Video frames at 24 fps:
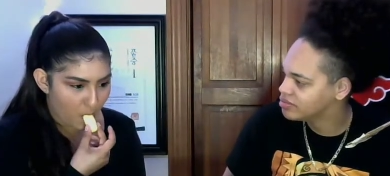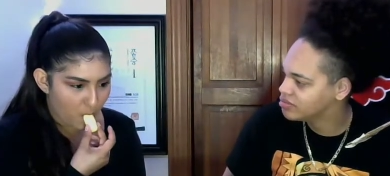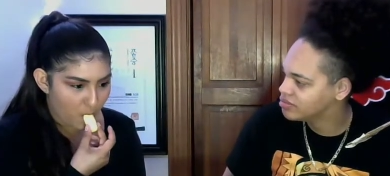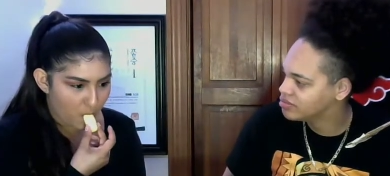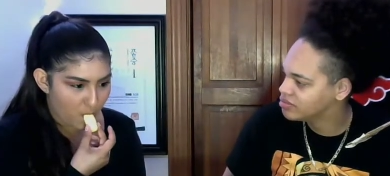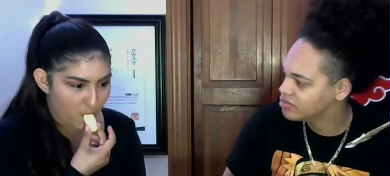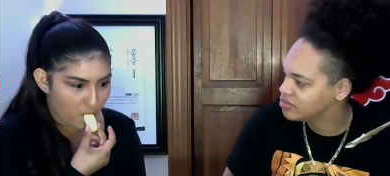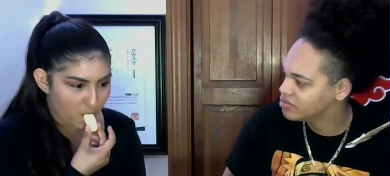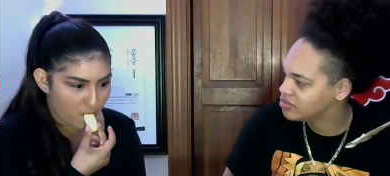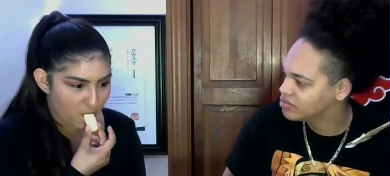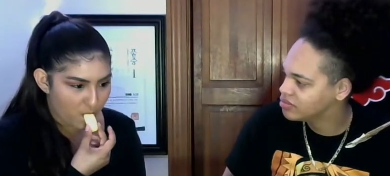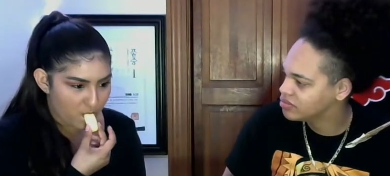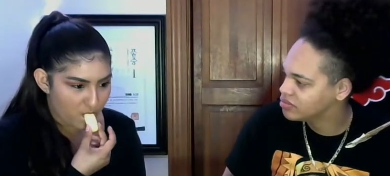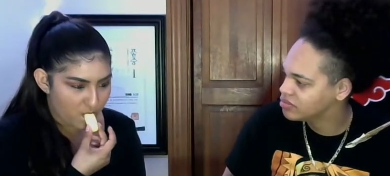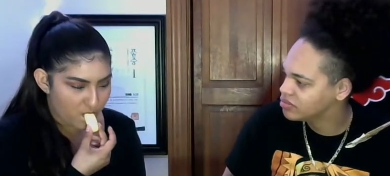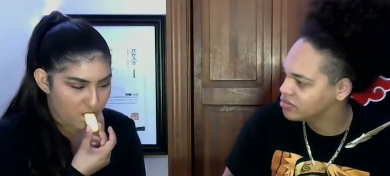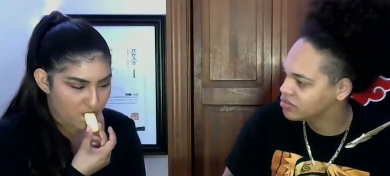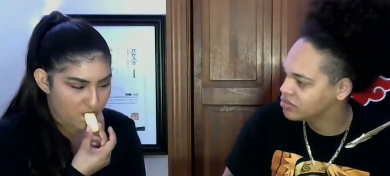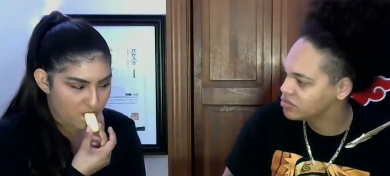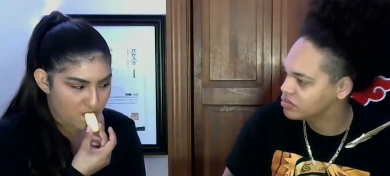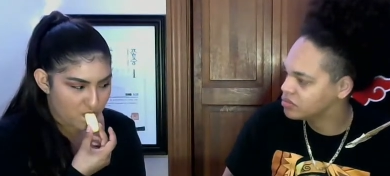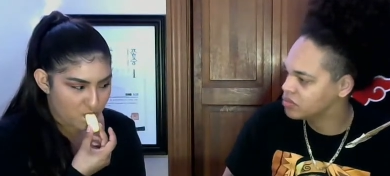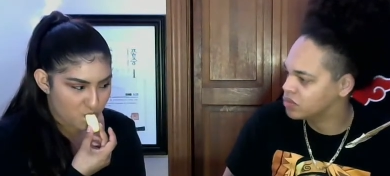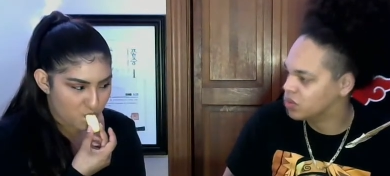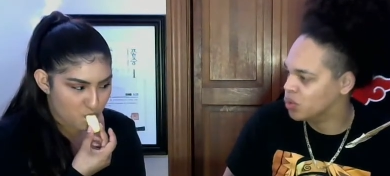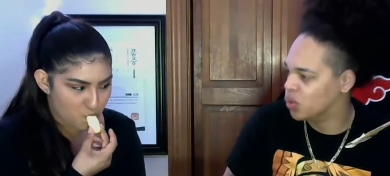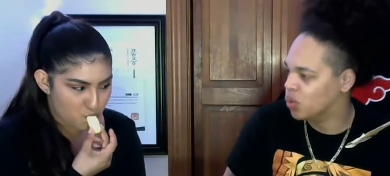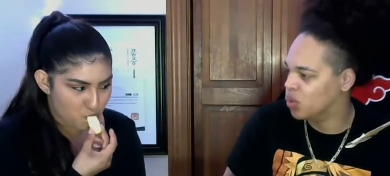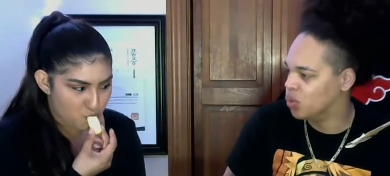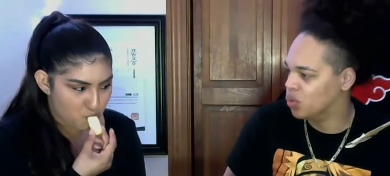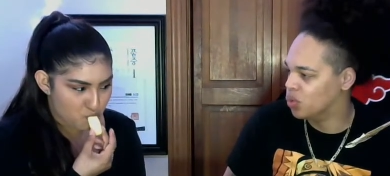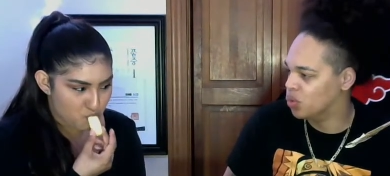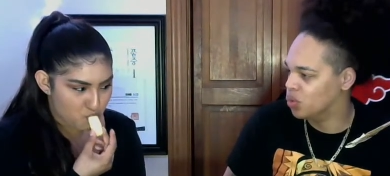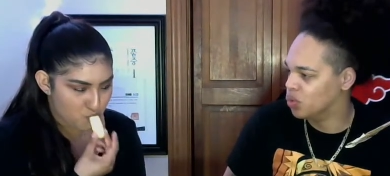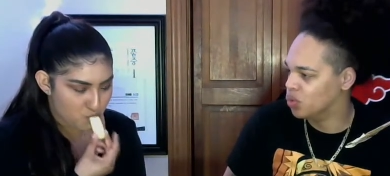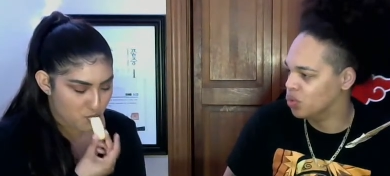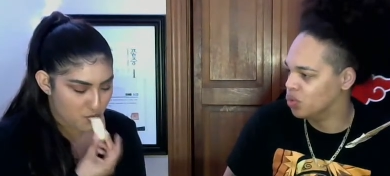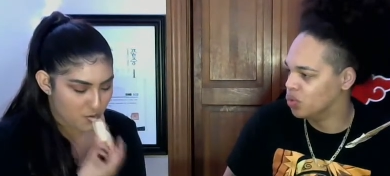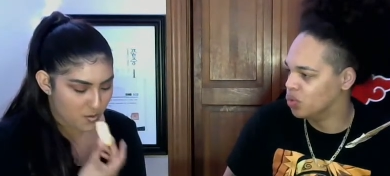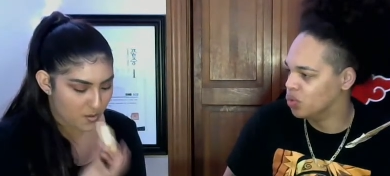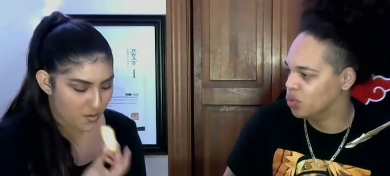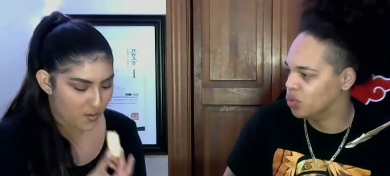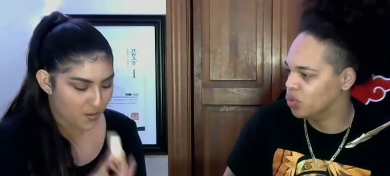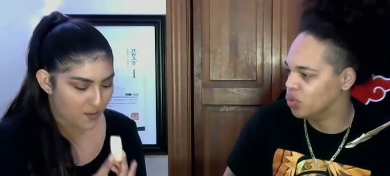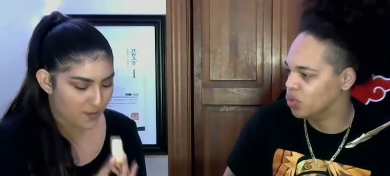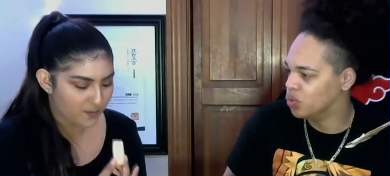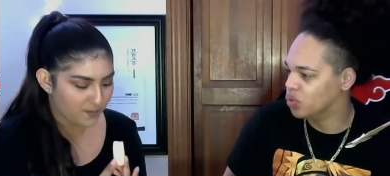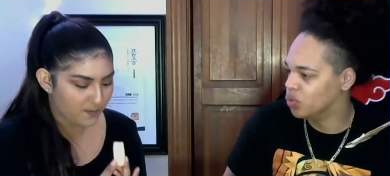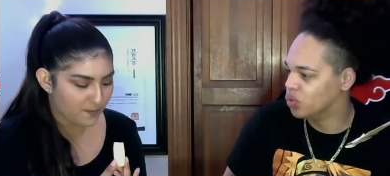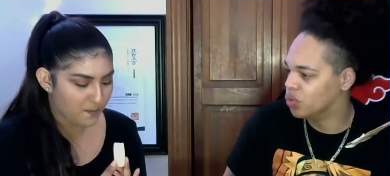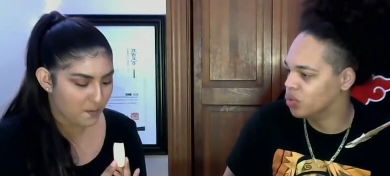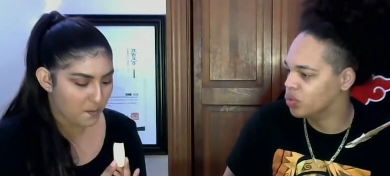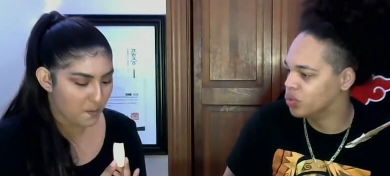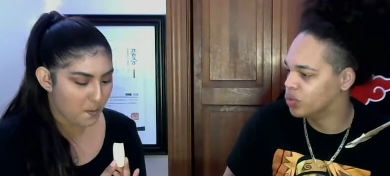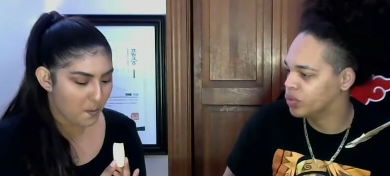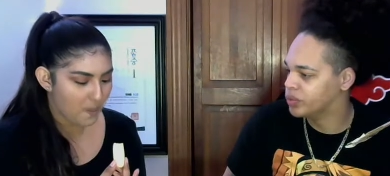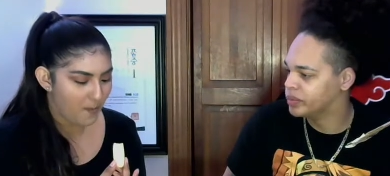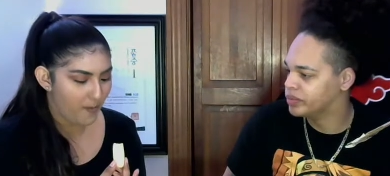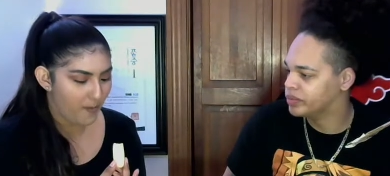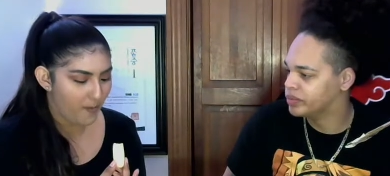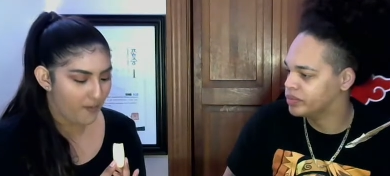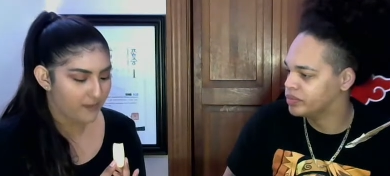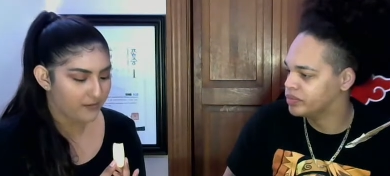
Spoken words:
Nothing is said.